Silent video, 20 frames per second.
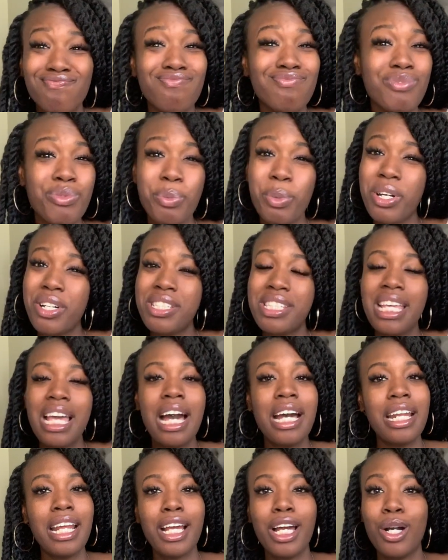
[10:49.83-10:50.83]
we'll see
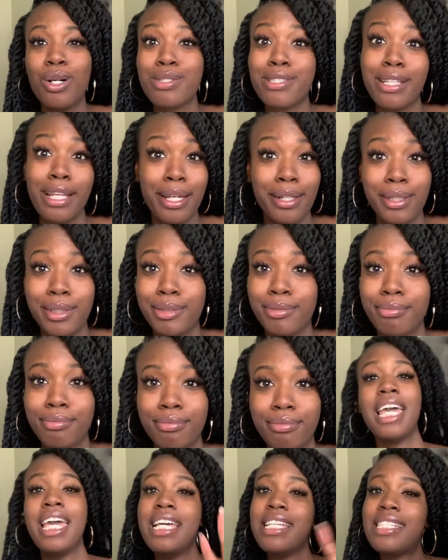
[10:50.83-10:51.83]
how that goes later.
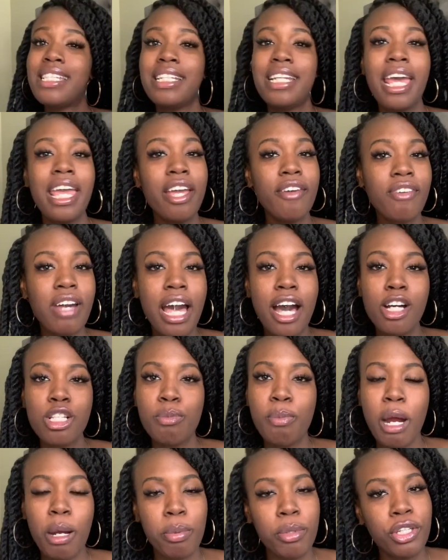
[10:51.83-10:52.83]
It's the day of Kyle's
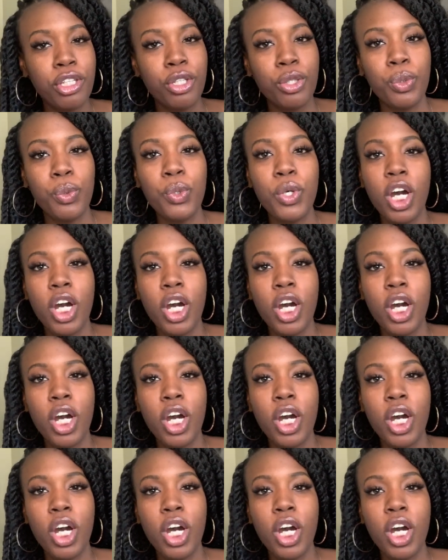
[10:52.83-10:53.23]
barbecue.